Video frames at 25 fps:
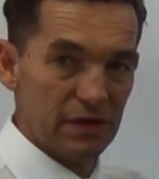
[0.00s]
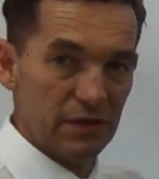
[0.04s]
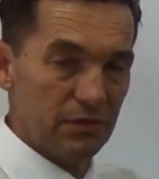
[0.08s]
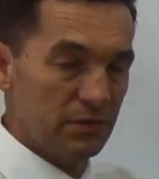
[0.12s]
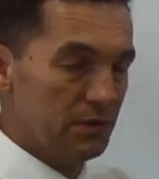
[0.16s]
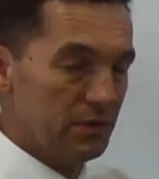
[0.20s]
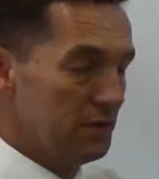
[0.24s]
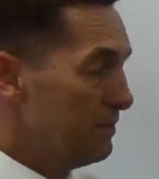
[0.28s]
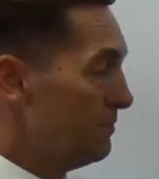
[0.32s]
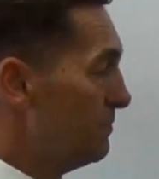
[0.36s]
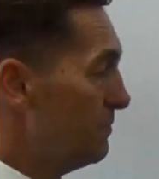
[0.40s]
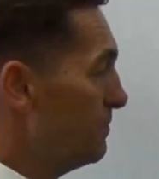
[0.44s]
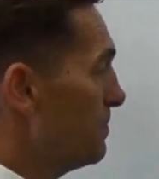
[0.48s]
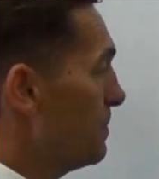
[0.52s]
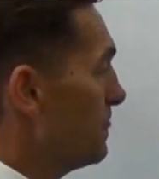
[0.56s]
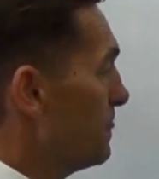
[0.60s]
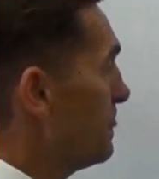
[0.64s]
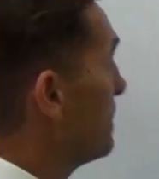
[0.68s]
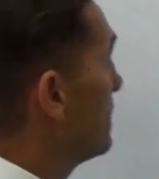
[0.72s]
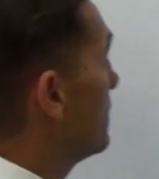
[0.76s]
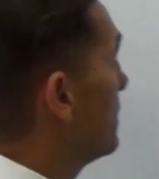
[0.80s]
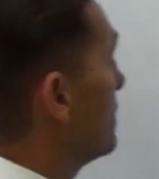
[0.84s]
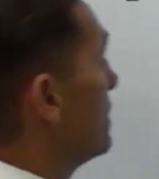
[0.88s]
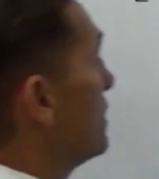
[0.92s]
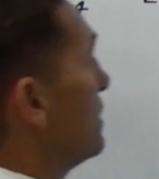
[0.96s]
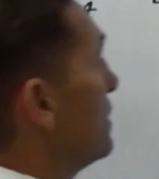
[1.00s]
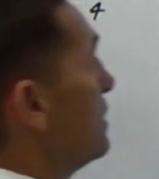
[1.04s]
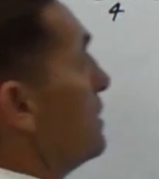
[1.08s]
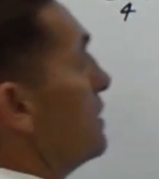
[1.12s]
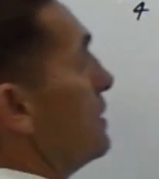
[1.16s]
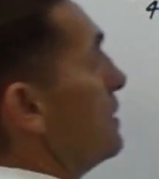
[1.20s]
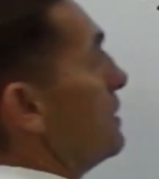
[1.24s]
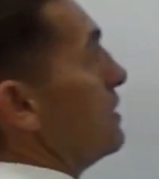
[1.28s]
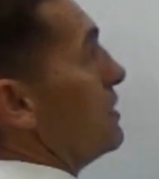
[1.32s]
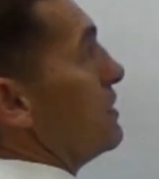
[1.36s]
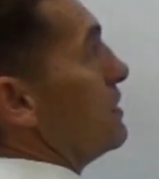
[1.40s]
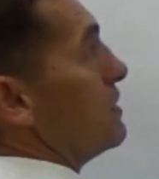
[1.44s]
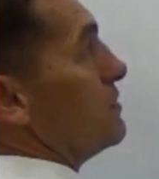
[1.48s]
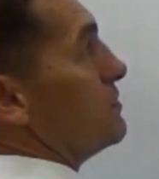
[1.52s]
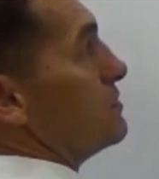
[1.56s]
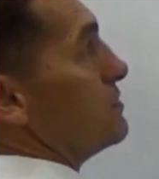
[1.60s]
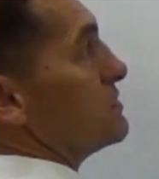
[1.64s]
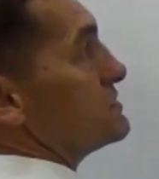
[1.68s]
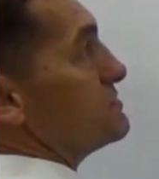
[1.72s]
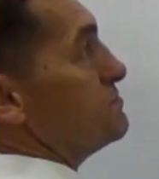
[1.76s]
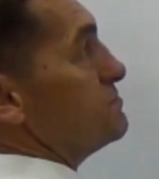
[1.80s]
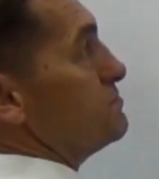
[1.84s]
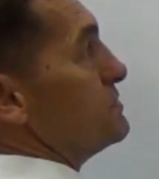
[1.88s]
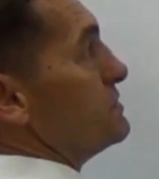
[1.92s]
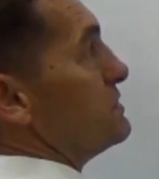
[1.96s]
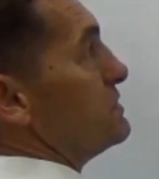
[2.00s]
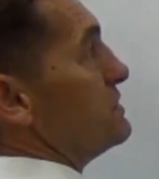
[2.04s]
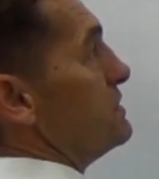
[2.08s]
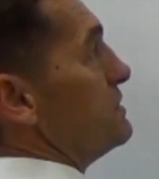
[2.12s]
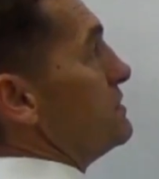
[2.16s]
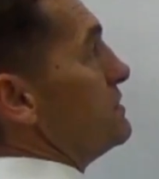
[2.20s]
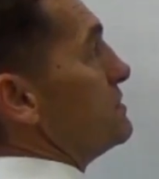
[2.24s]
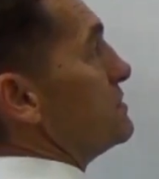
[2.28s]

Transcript: line. What's b?